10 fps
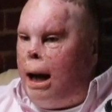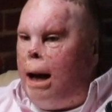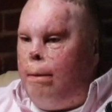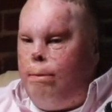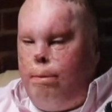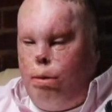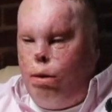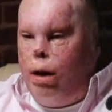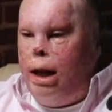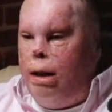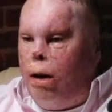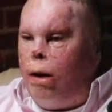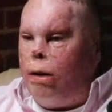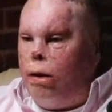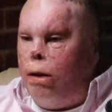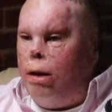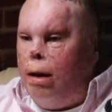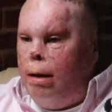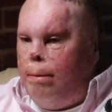got it pretty darn good.